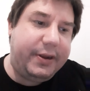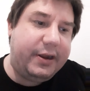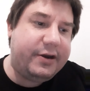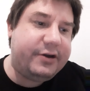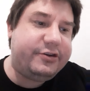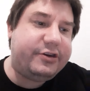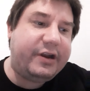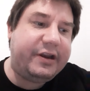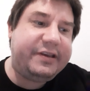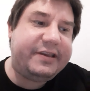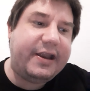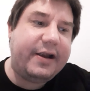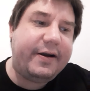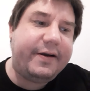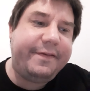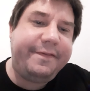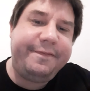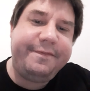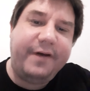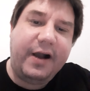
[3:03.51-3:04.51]
You're just there
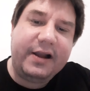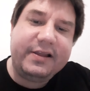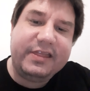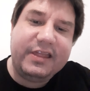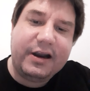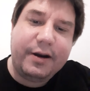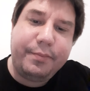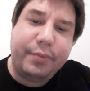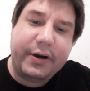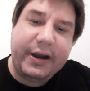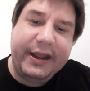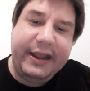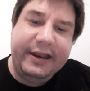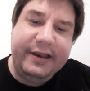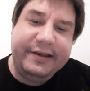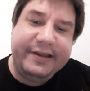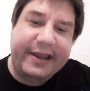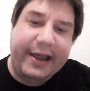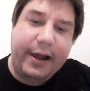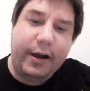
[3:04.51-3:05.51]
to fuck their
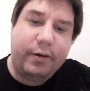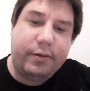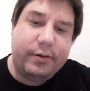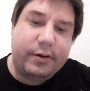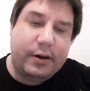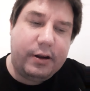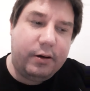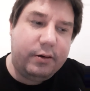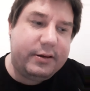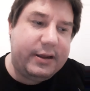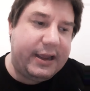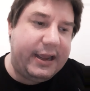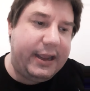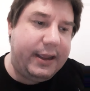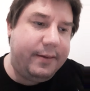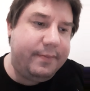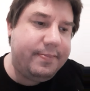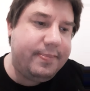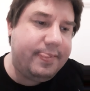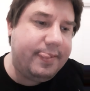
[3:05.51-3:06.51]
brains out,
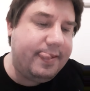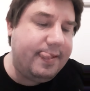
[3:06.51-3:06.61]
okay?